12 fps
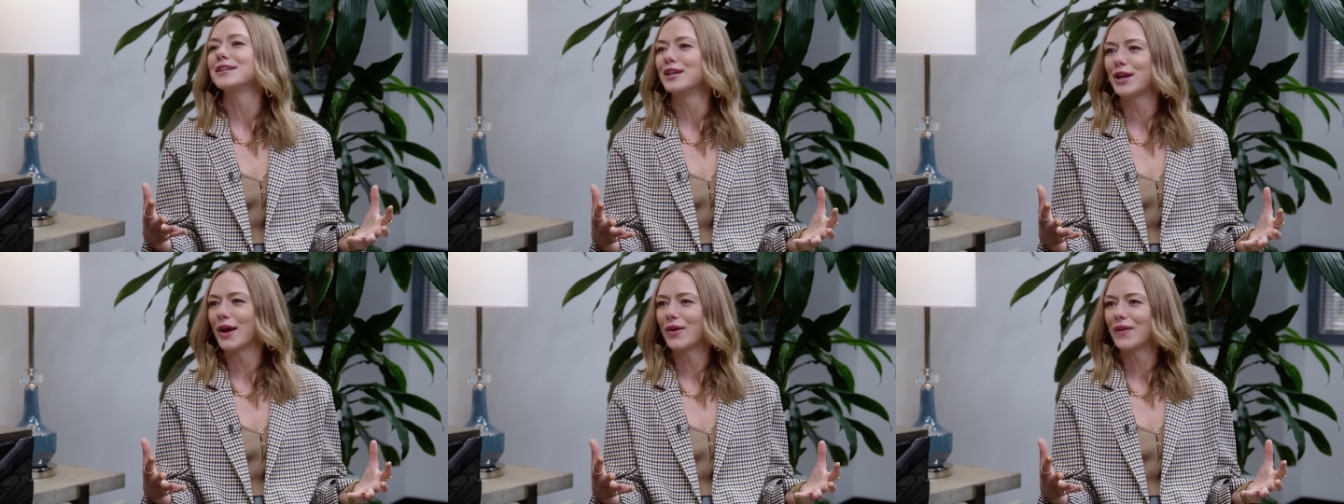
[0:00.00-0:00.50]

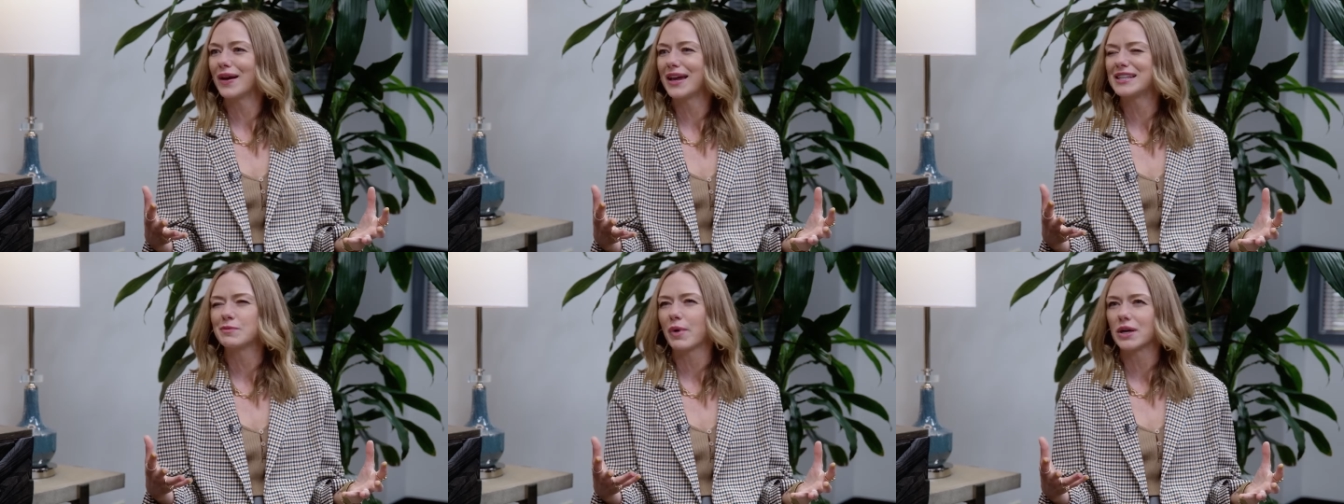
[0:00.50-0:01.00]
you know, yes.
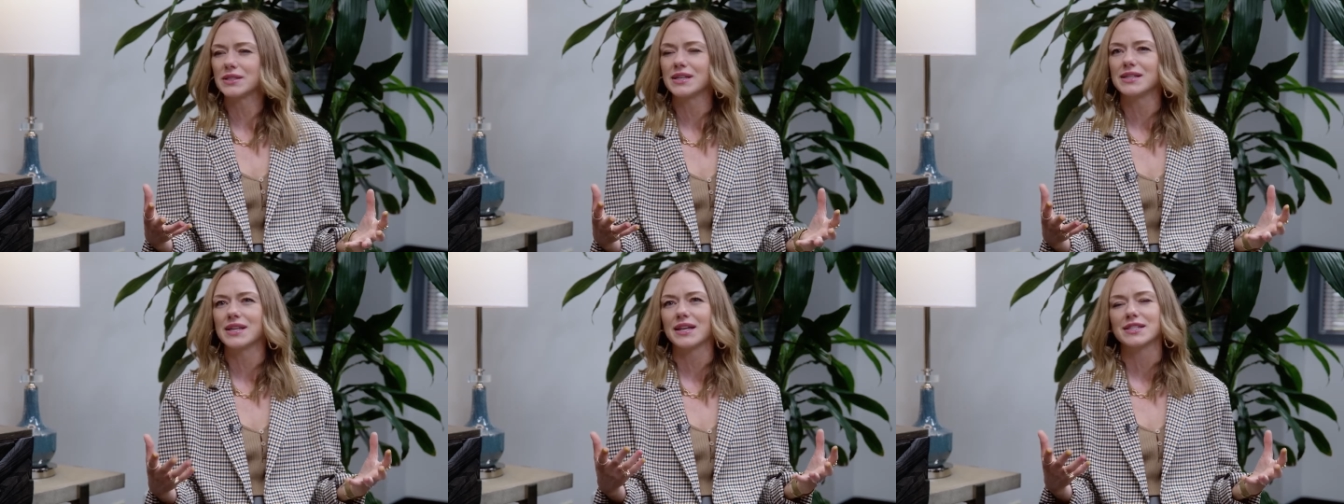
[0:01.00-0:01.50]
His
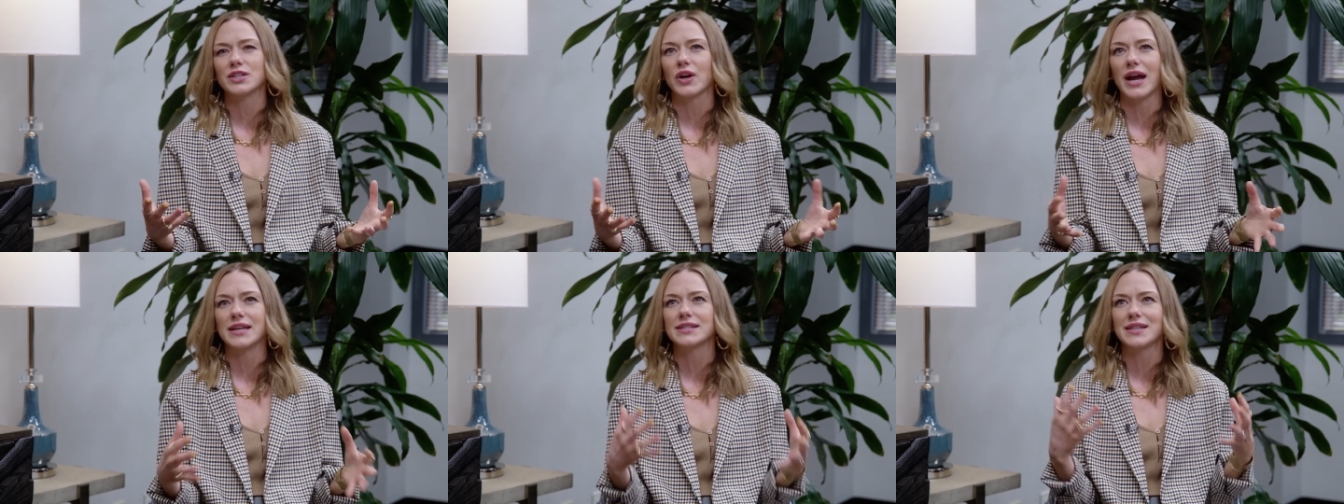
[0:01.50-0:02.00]
mercies and His yes.
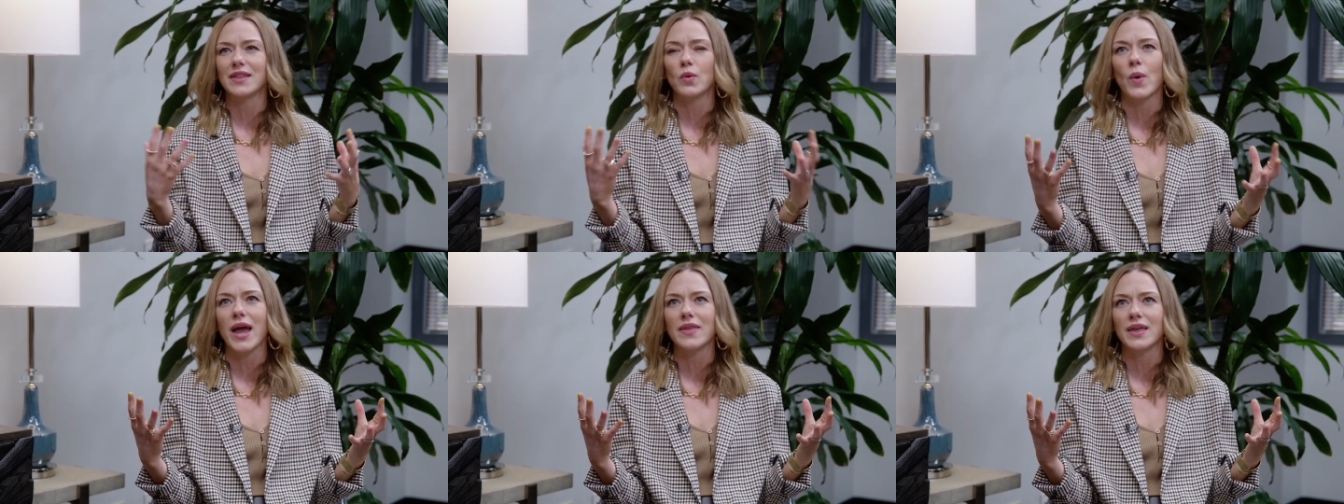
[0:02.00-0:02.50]
grace and the
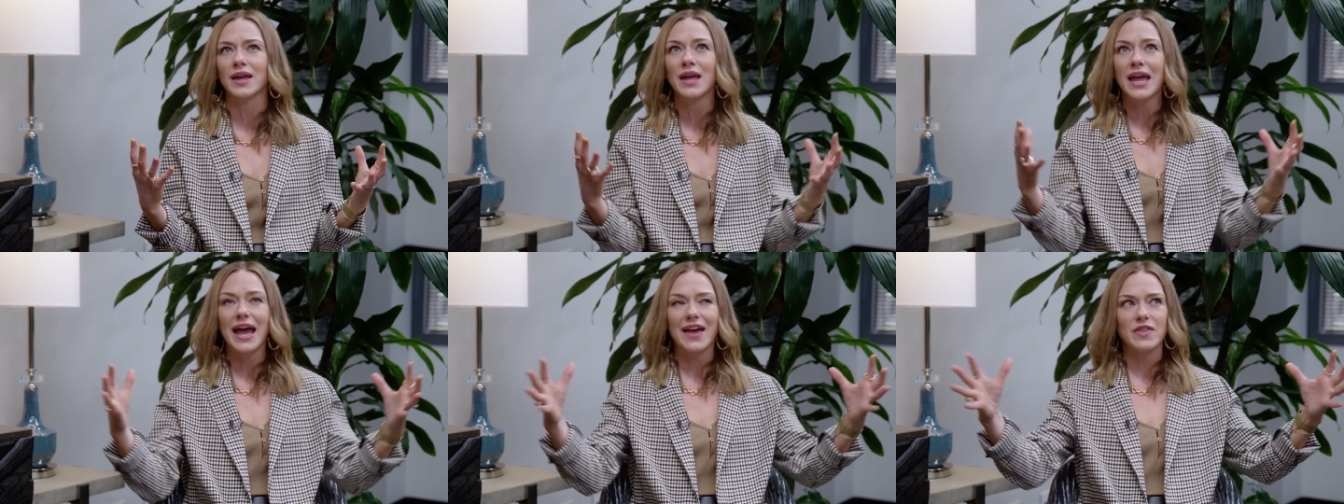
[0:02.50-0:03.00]
way that,
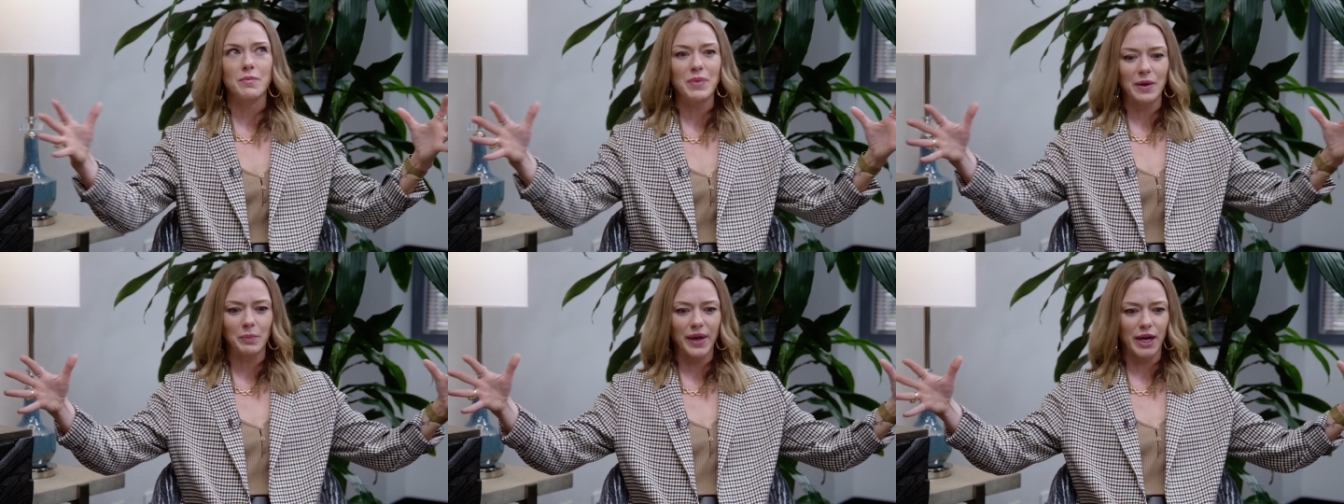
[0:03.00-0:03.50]
and the
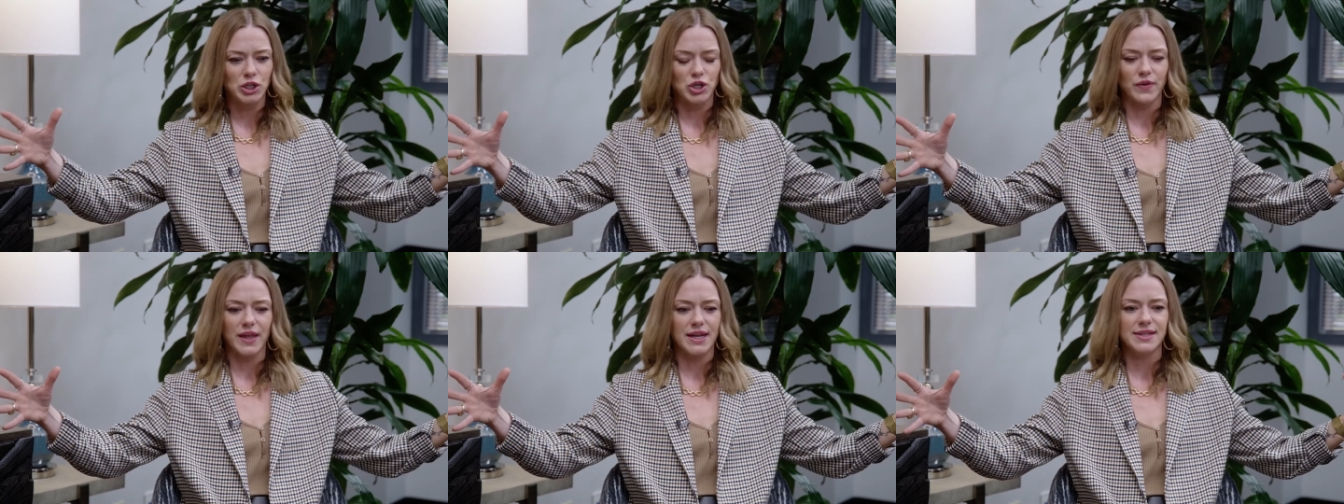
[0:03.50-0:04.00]
big
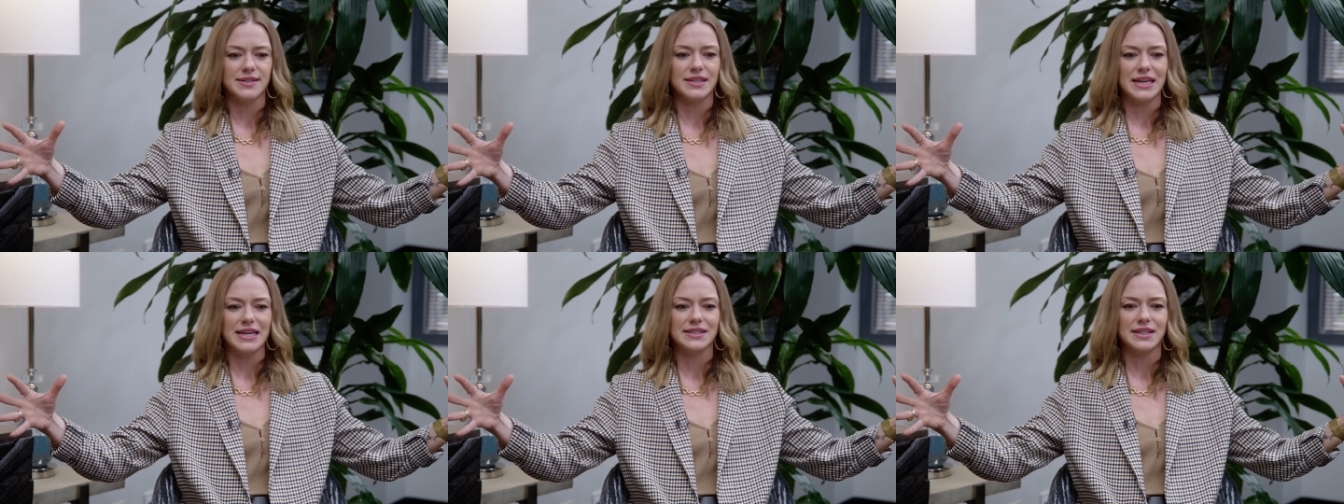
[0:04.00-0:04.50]
picture that He
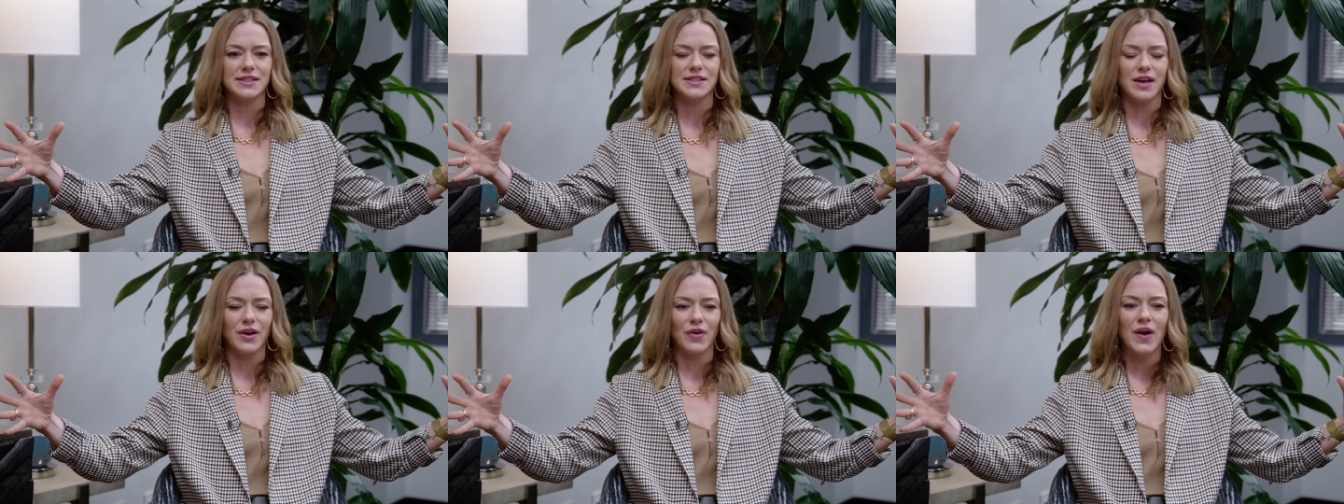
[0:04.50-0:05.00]
sees. And
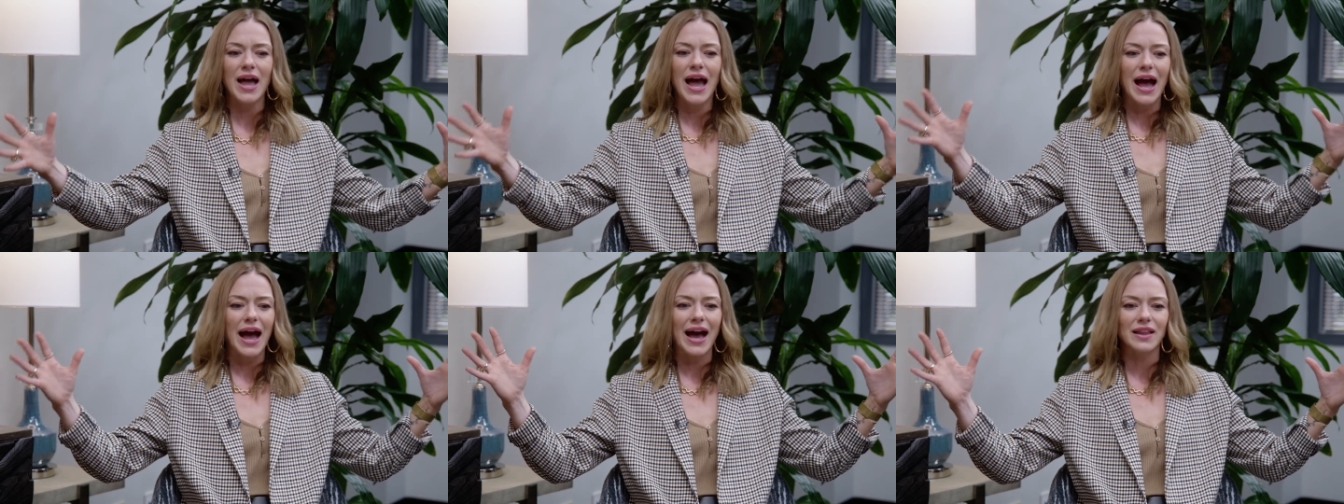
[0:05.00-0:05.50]
so
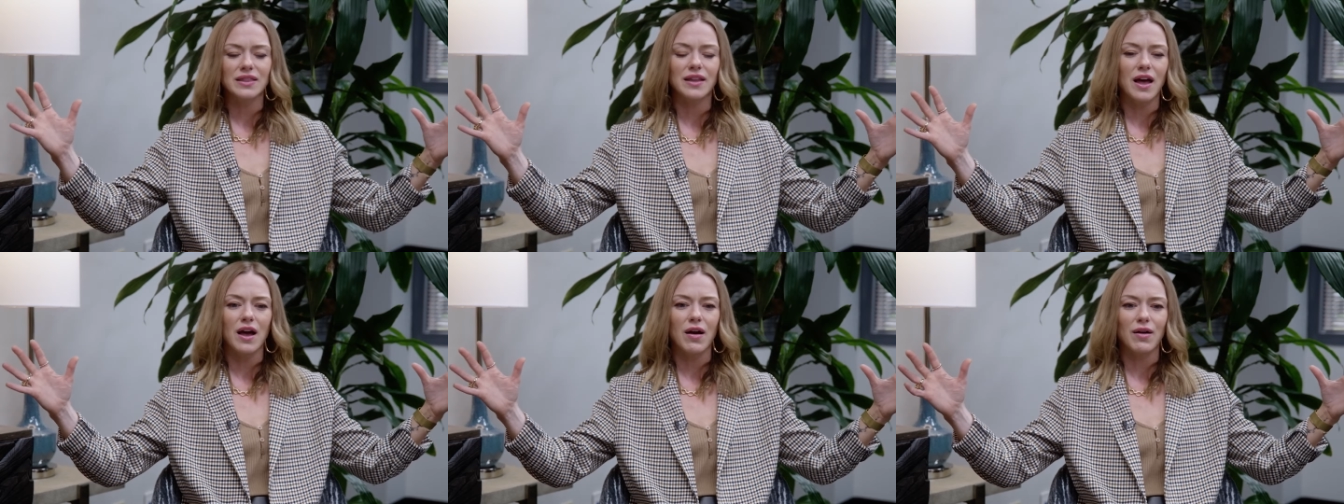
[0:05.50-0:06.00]
I
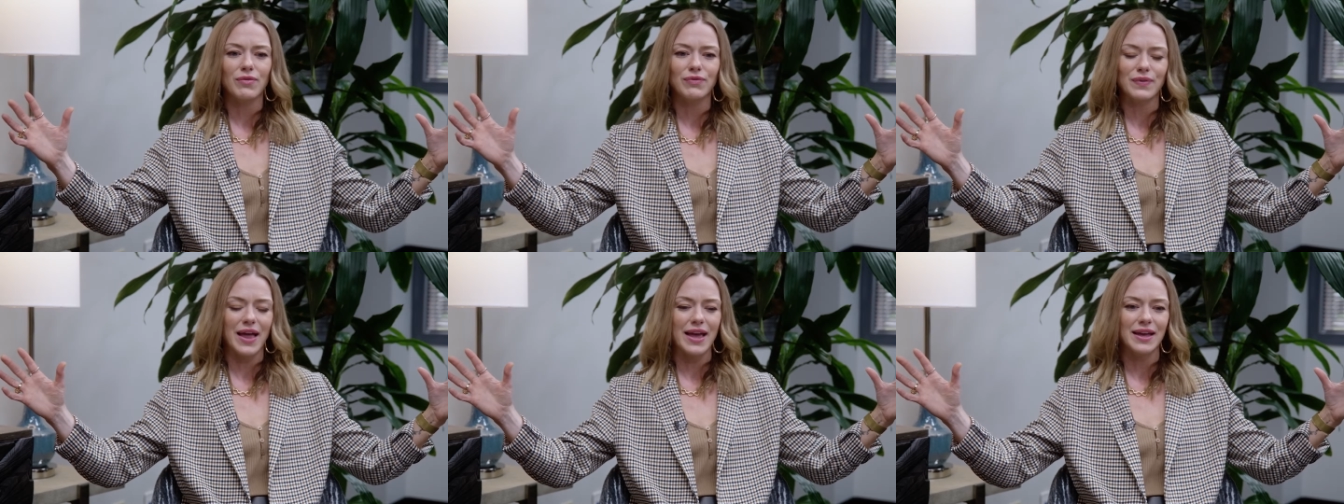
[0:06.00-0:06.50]

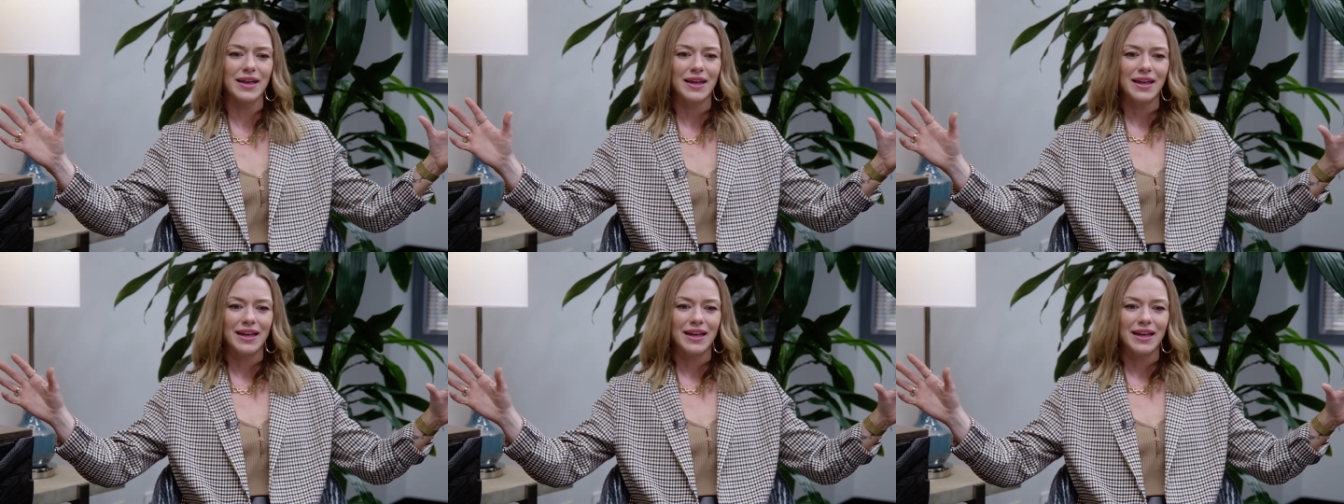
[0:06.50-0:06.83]
love, like,